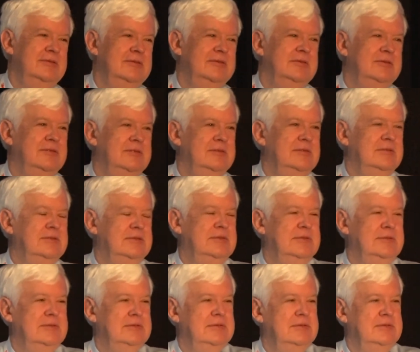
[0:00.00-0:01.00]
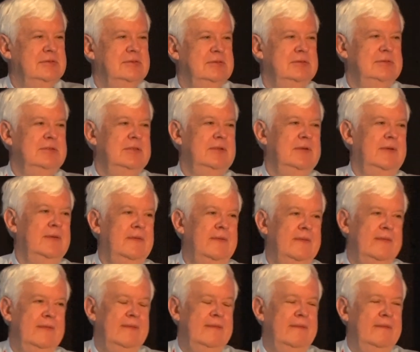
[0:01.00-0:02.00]

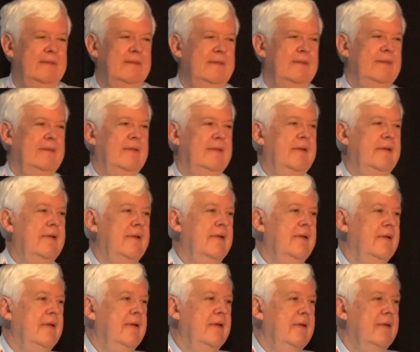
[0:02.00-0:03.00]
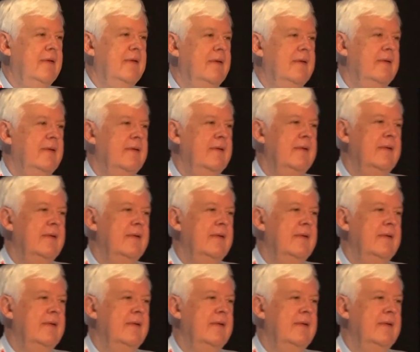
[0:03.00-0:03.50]
No one is speaking in this clip.